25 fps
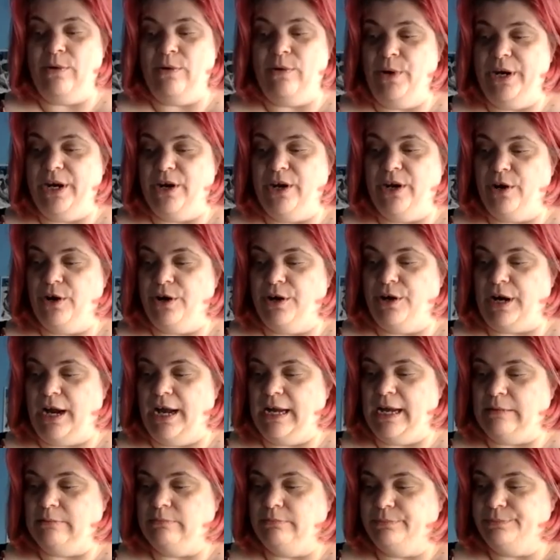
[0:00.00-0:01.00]
we're
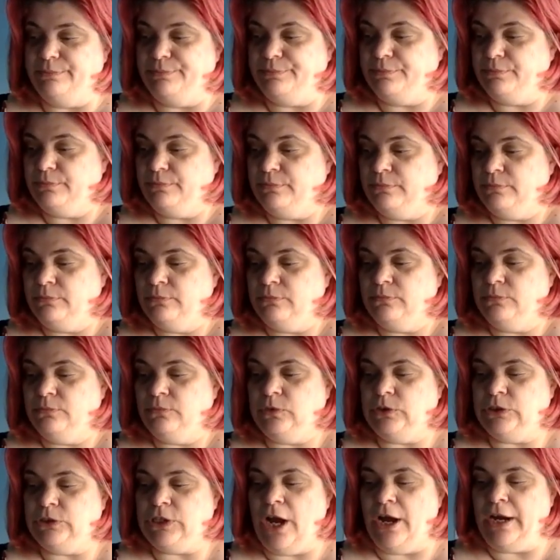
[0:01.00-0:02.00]
um,
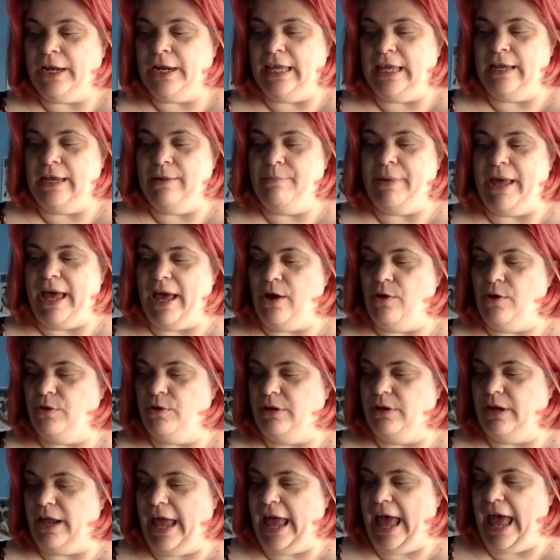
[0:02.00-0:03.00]
talking about
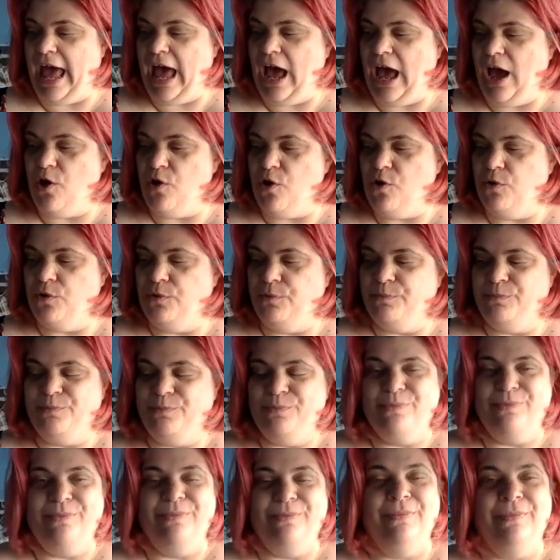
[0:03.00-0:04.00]
how
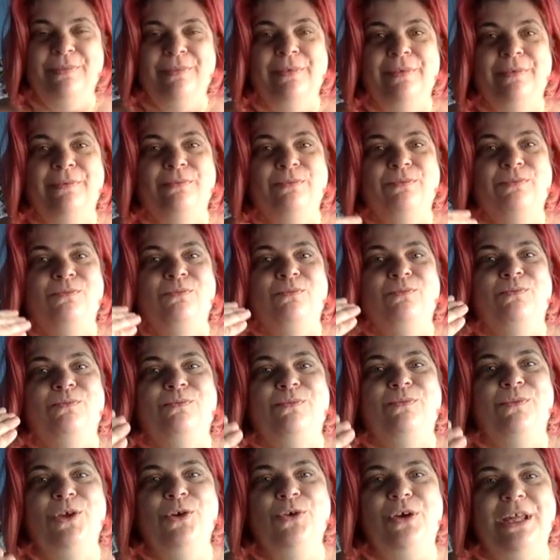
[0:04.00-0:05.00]
you
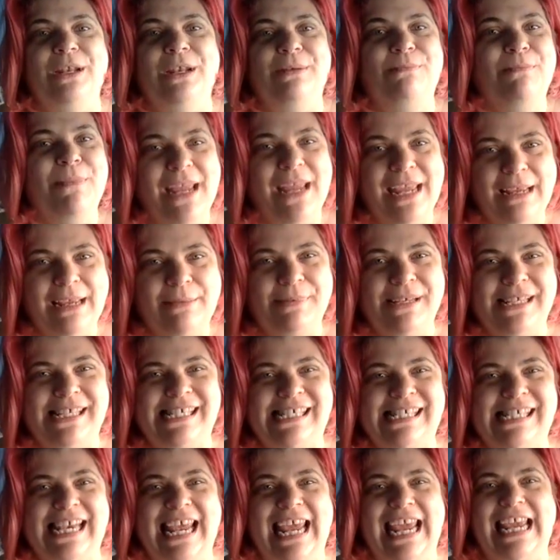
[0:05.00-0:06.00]
can make
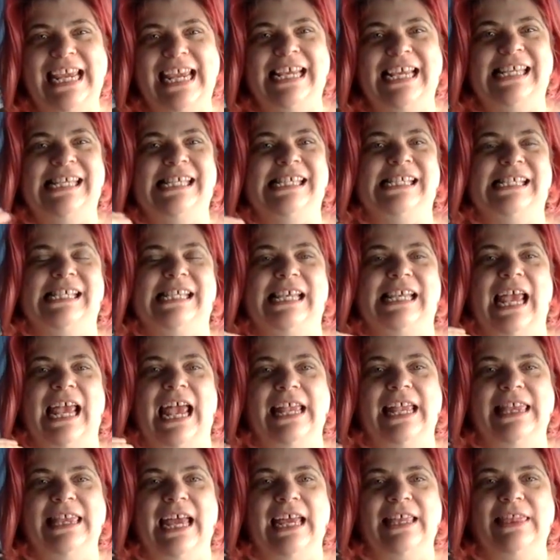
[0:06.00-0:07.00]
mistakes and that
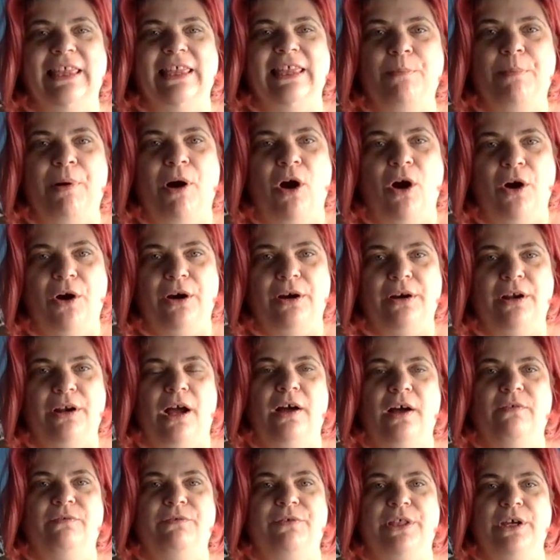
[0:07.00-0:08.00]
they're part
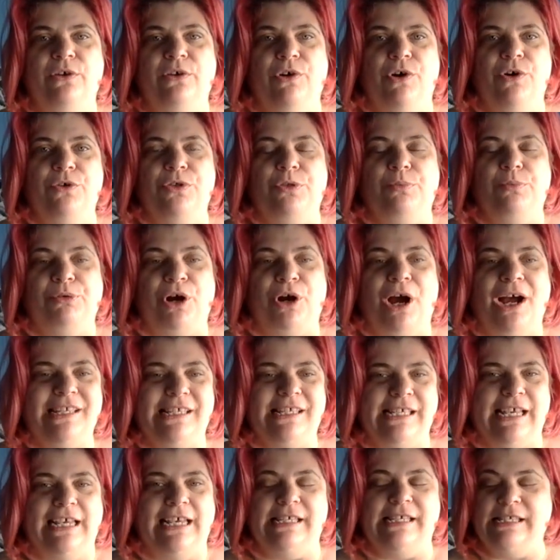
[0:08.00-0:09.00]
of the growth
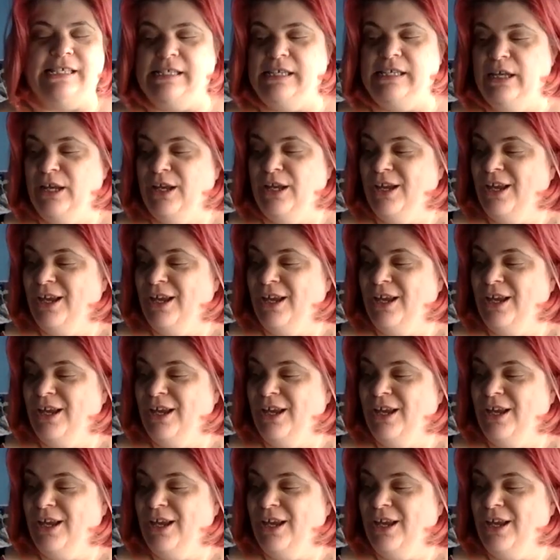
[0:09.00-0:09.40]
process.